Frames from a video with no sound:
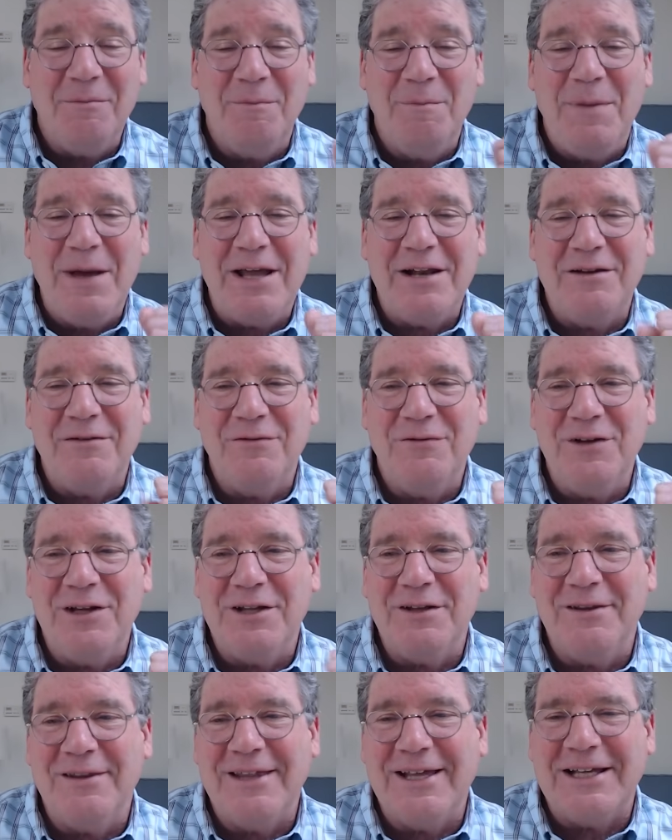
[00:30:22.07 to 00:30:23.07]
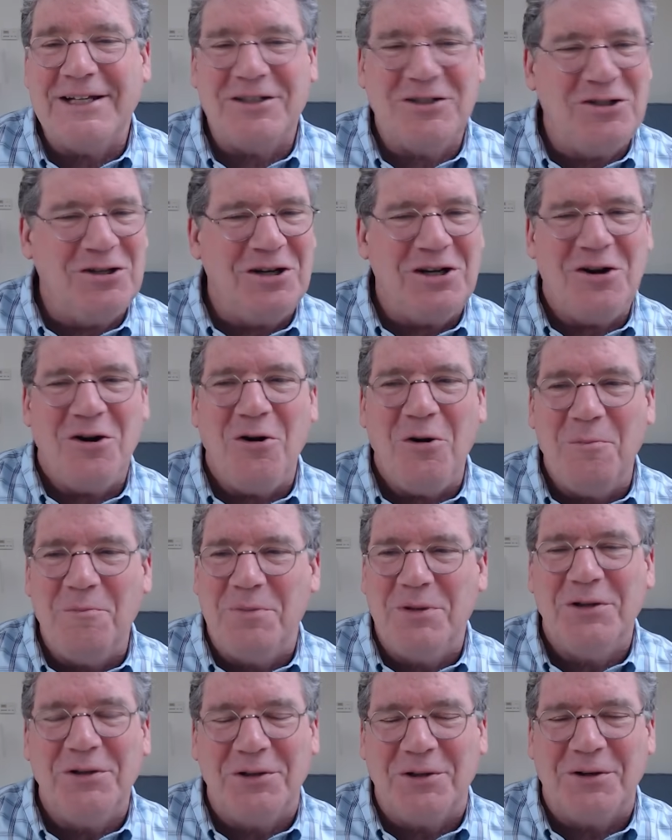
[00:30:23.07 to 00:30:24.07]
benefit that good old
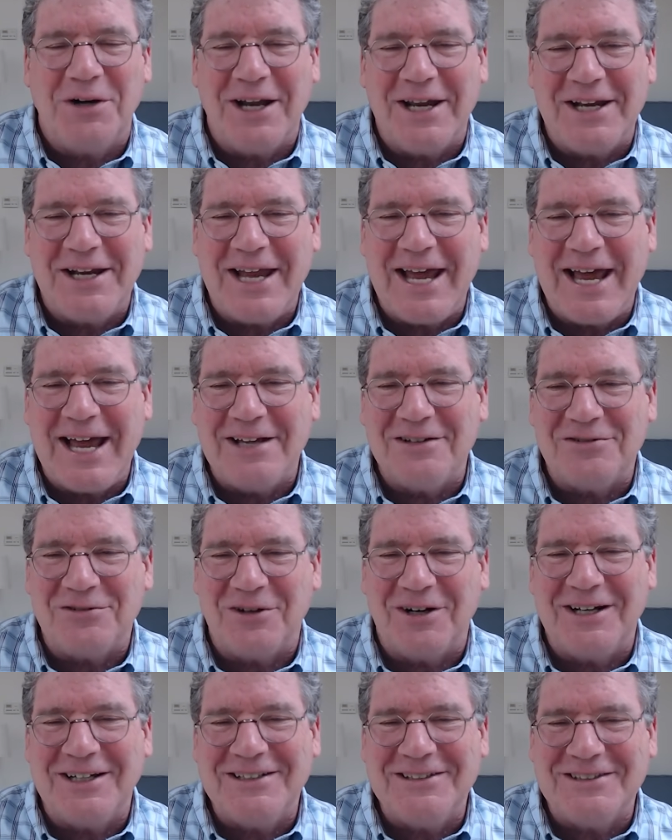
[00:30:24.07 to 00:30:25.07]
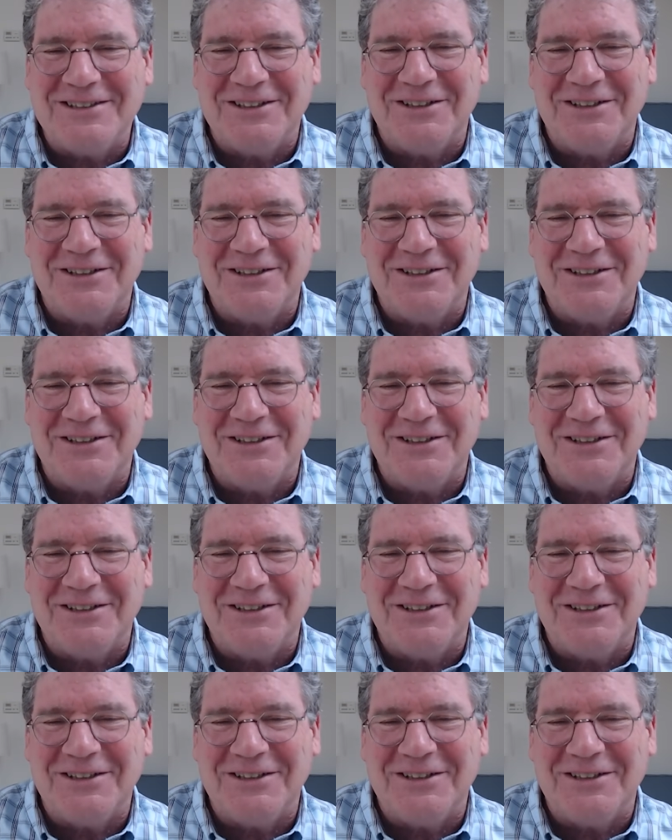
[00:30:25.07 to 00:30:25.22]
butyrate has, right?